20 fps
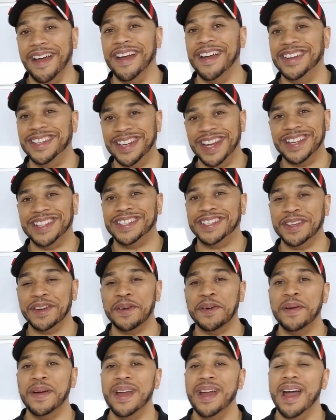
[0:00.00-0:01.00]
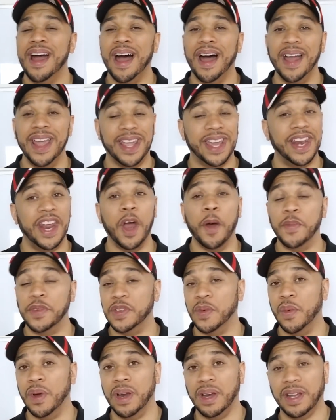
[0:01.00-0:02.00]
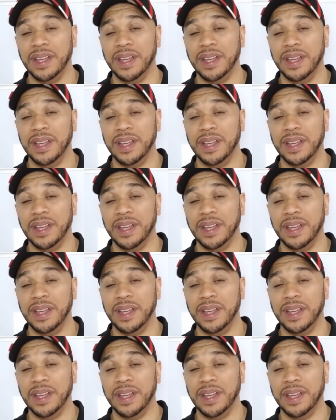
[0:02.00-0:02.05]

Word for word: uh, just so uh, it can help someone.